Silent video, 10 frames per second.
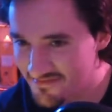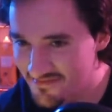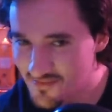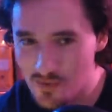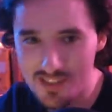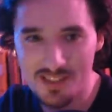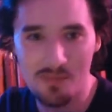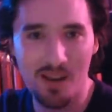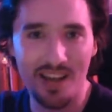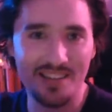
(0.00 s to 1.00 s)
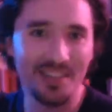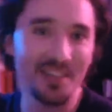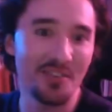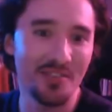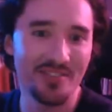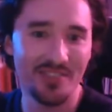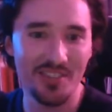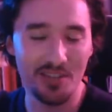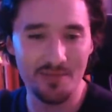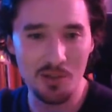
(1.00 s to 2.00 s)
What does it smell like to you?
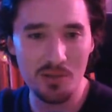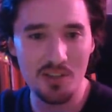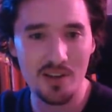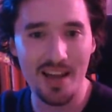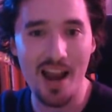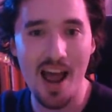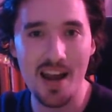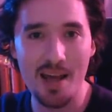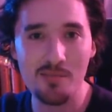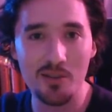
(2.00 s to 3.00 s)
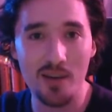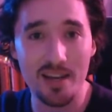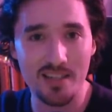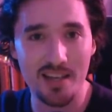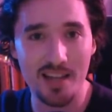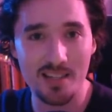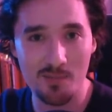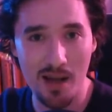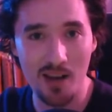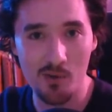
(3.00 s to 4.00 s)
Can you enable your internet
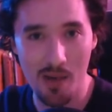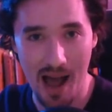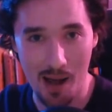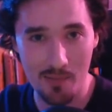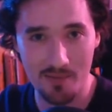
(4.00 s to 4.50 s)
Smellobe app